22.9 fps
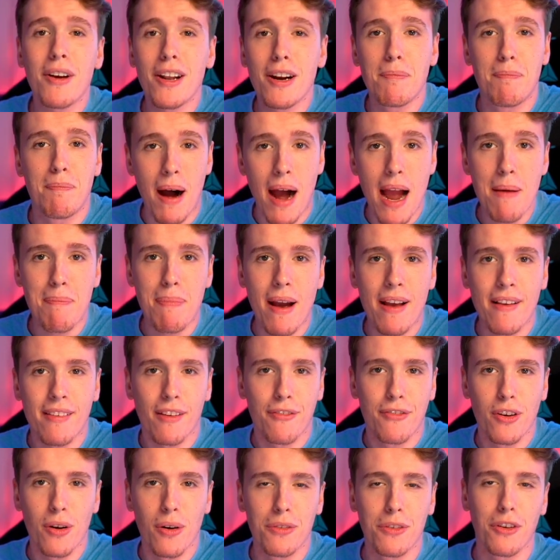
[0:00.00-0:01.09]
gonna bypass
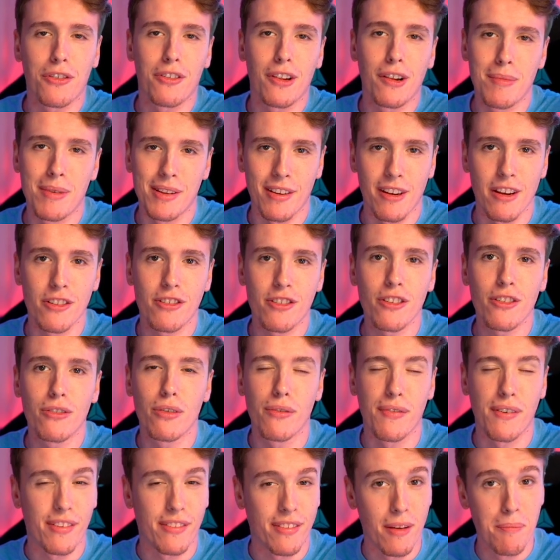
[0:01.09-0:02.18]
a few of those limitations
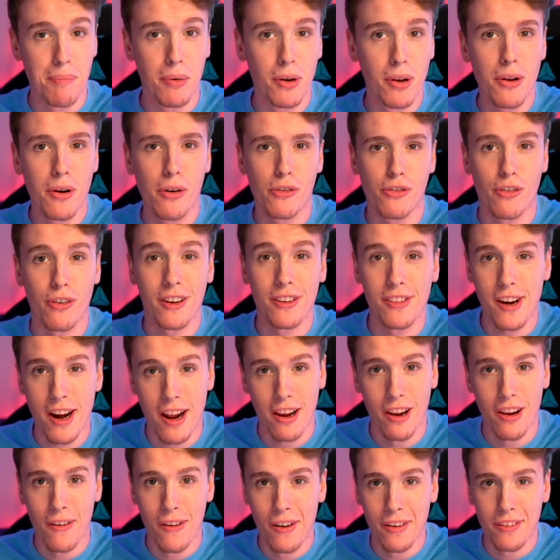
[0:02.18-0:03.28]
with a simple little trick that I
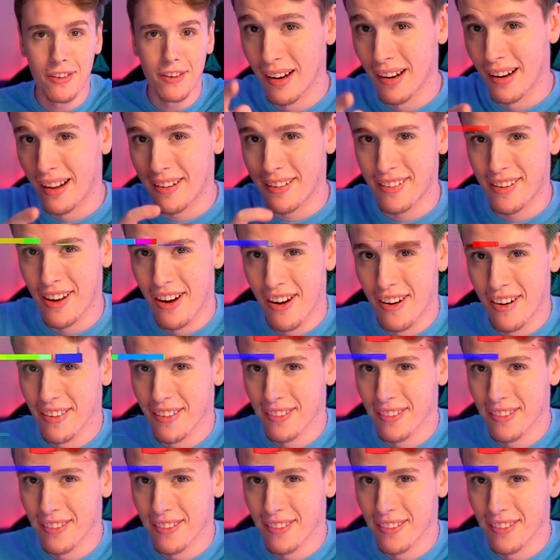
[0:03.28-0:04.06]
learned. Let's go.